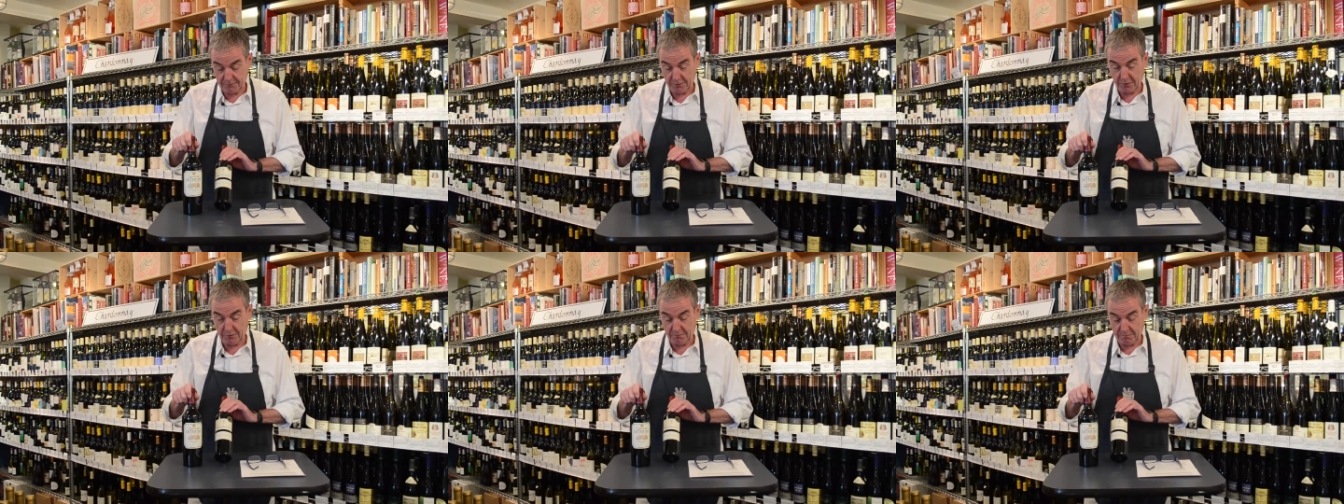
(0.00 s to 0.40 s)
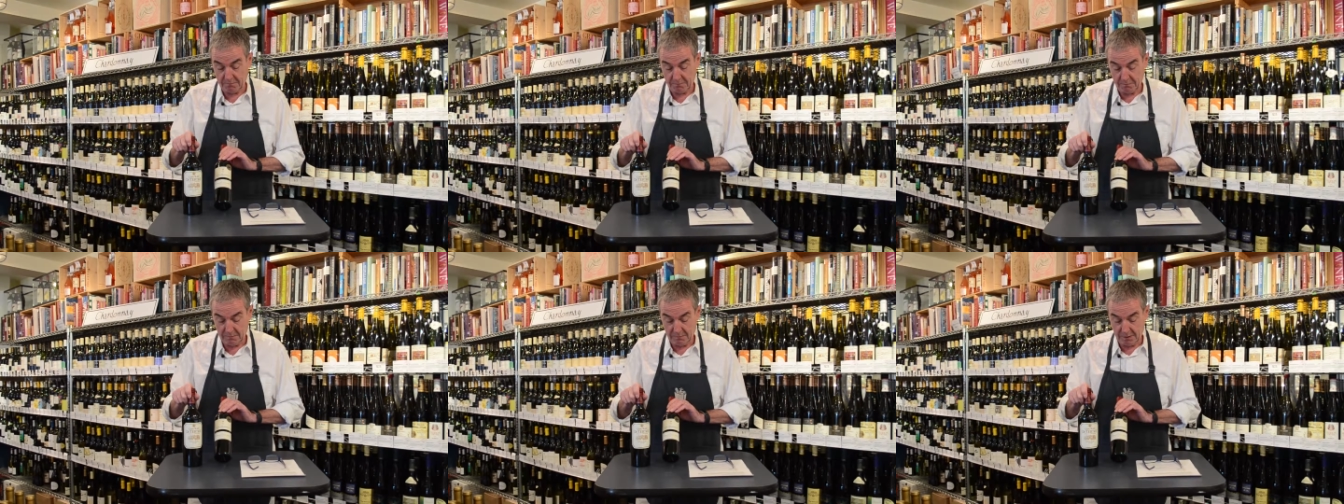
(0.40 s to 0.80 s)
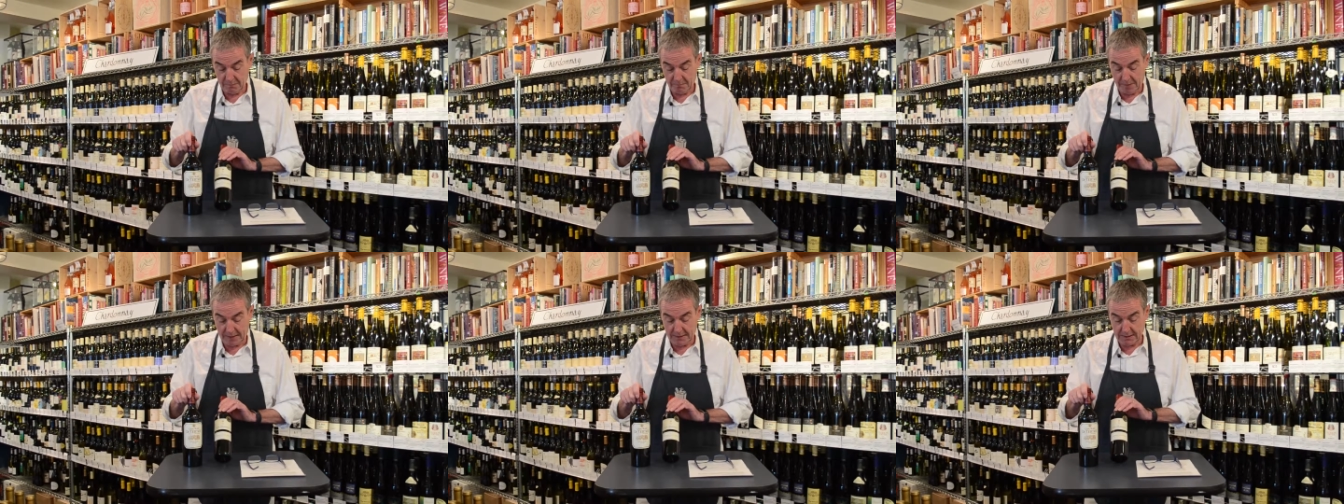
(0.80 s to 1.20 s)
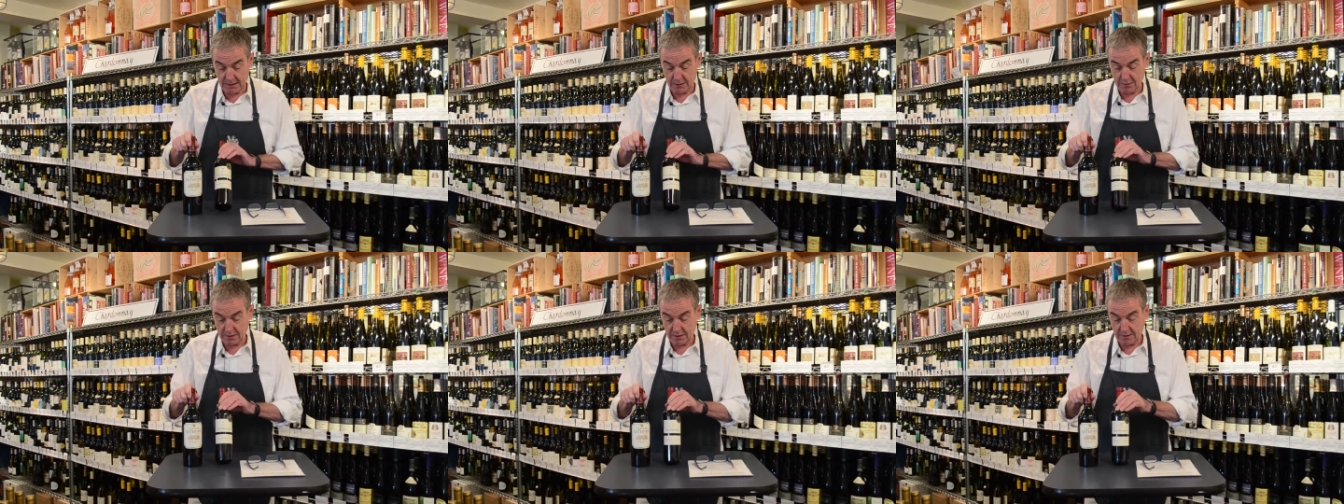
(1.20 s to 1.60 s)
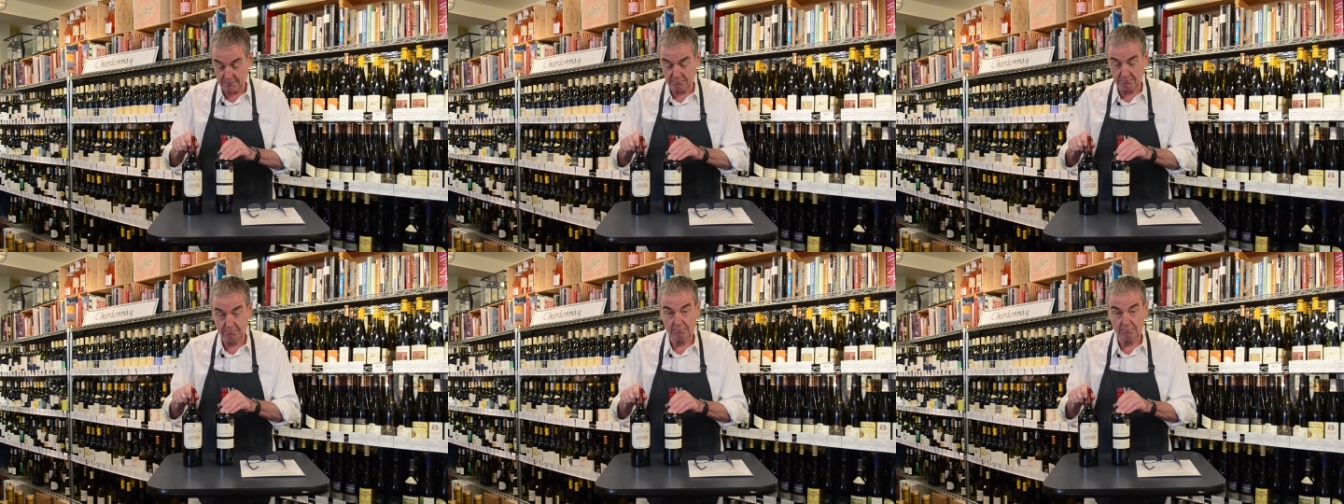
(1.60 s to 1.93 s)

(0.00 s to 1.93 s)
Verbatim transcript: from Mendoza.